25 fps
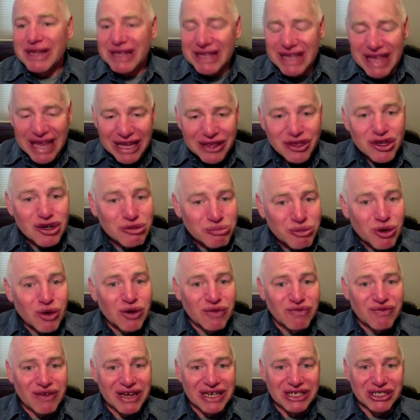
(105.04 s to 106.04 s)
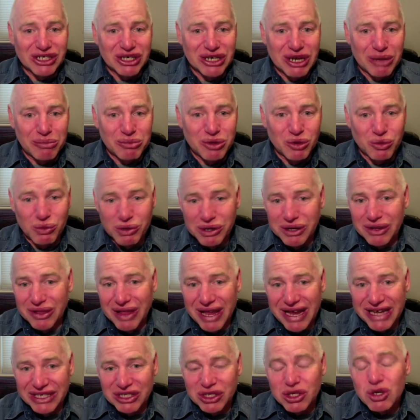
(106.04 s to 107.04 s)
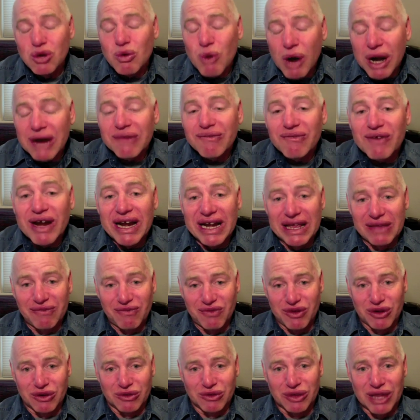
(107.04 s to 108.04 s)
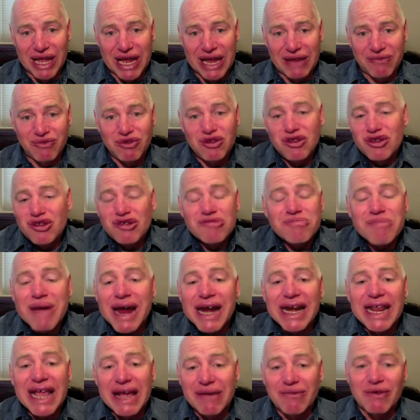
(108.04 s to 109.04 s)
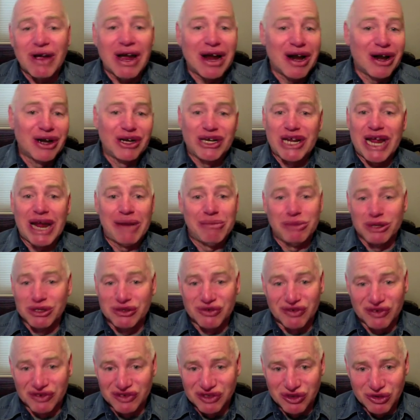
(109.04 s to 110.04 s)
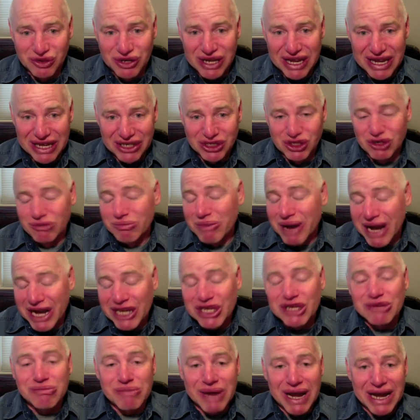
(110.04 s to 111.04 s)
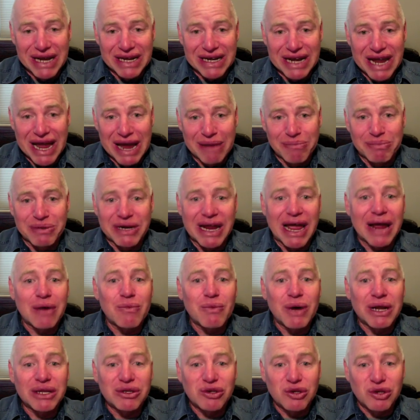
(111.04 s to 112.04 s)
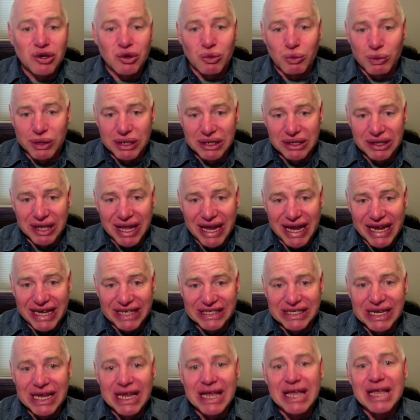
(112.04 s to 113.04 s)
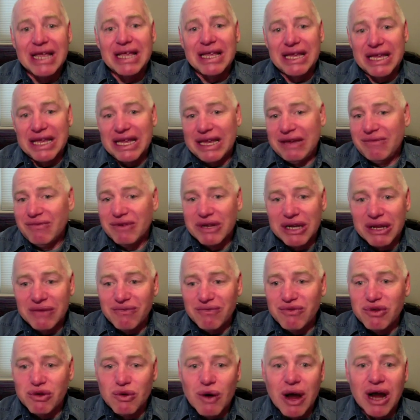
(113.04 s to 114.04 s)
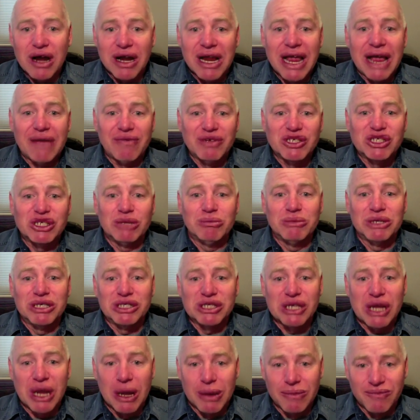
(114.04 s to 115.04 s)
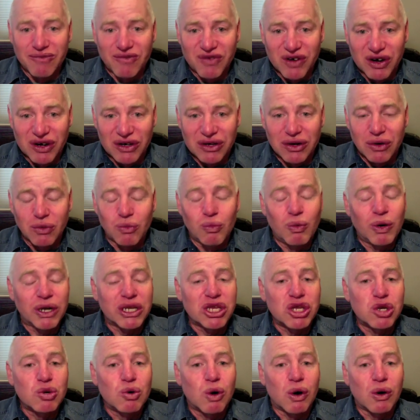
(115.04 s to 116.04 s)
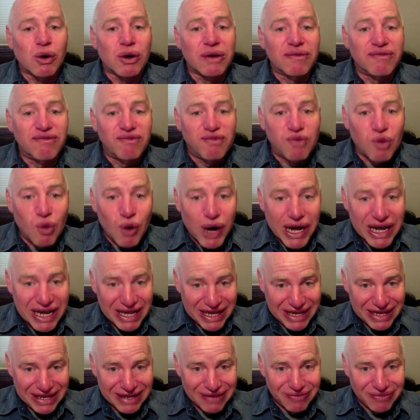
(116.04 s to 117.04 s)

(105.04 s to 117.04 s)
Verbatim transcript: get your motivation up to realize you are fighting for your life. You, you, might have a hard time those first few days. You might, you might not, but I want you to realize even if you are having some discomfort, what you are avoiding